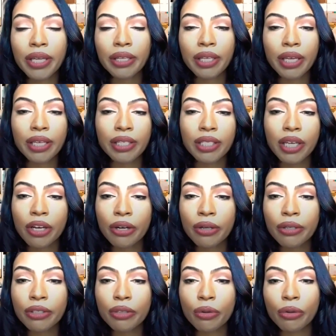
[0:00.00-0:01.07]
has
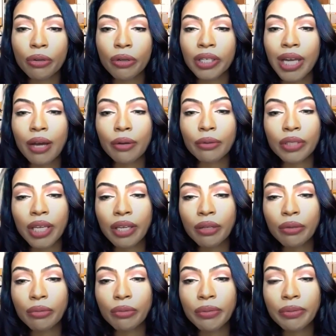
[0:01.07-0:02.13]
errors, or an outdated
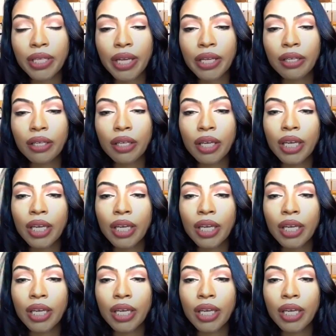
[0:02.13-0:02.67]
website,